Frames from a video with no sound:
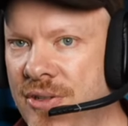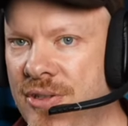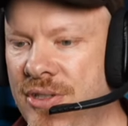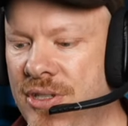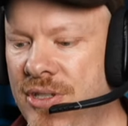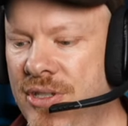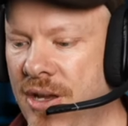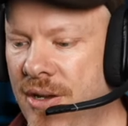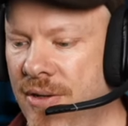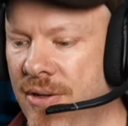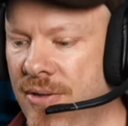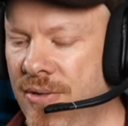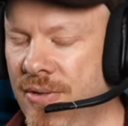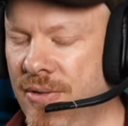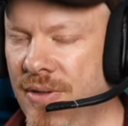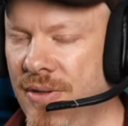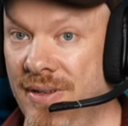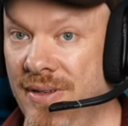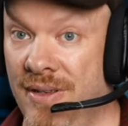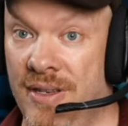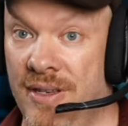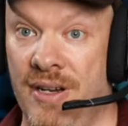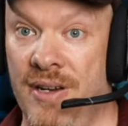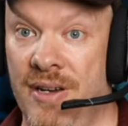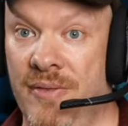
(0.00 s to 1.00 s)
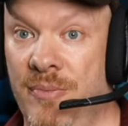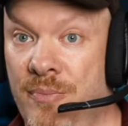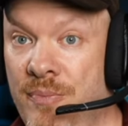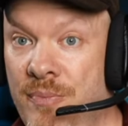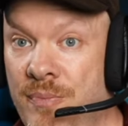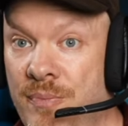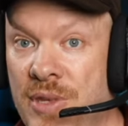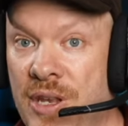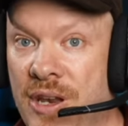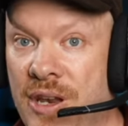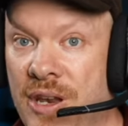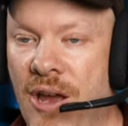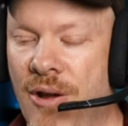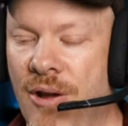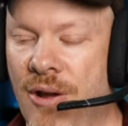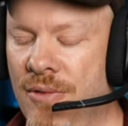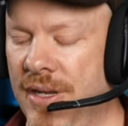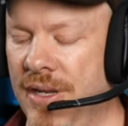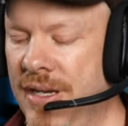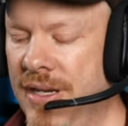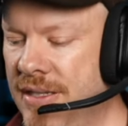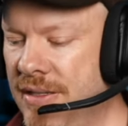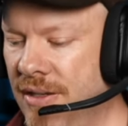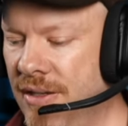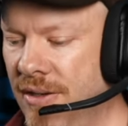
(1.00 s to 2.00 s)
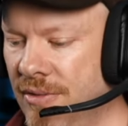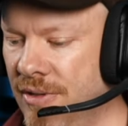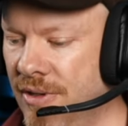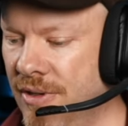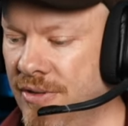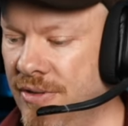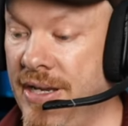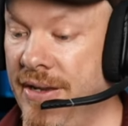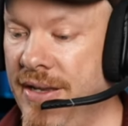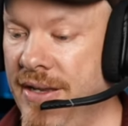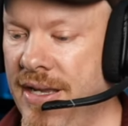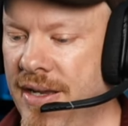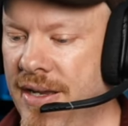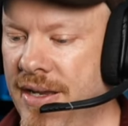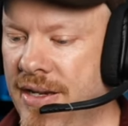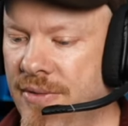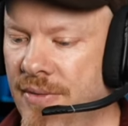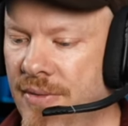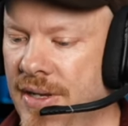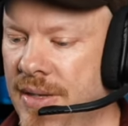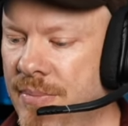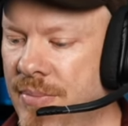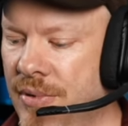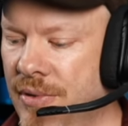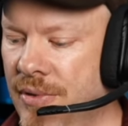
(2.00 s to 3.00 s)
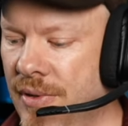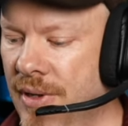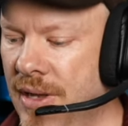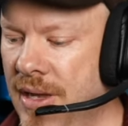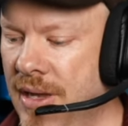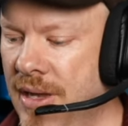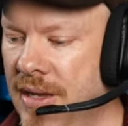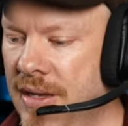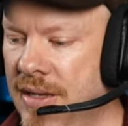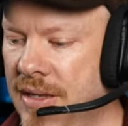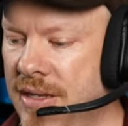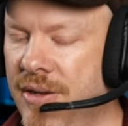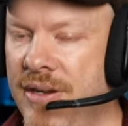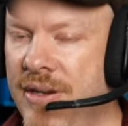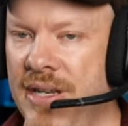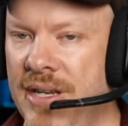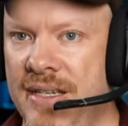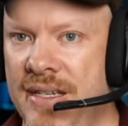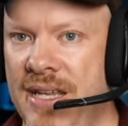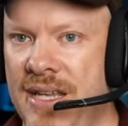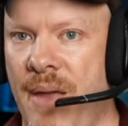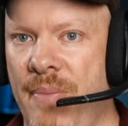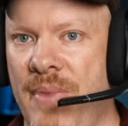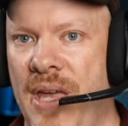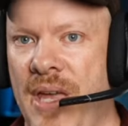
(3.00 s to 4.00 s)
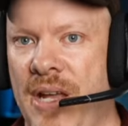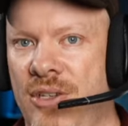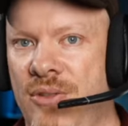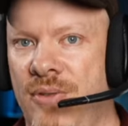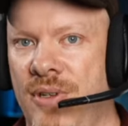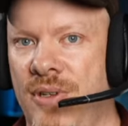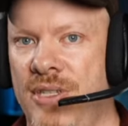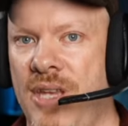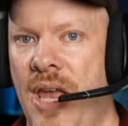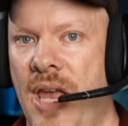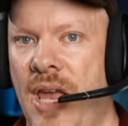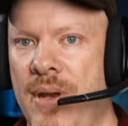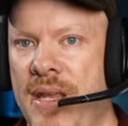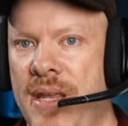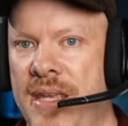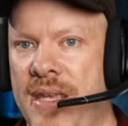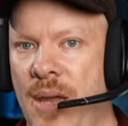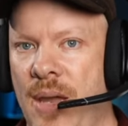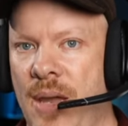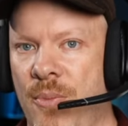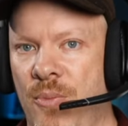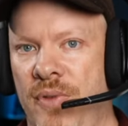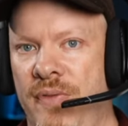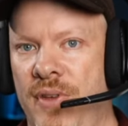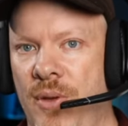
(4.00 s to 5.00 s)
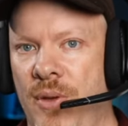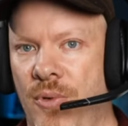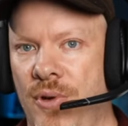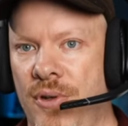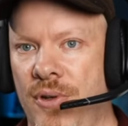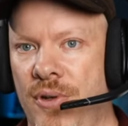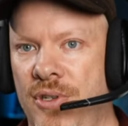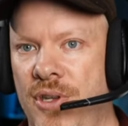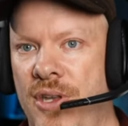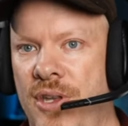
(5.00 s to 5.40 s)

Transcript: So I don't know if you know this, I'll, I'll tell you anyway, but you can adapt that to a Sony camera if you want to.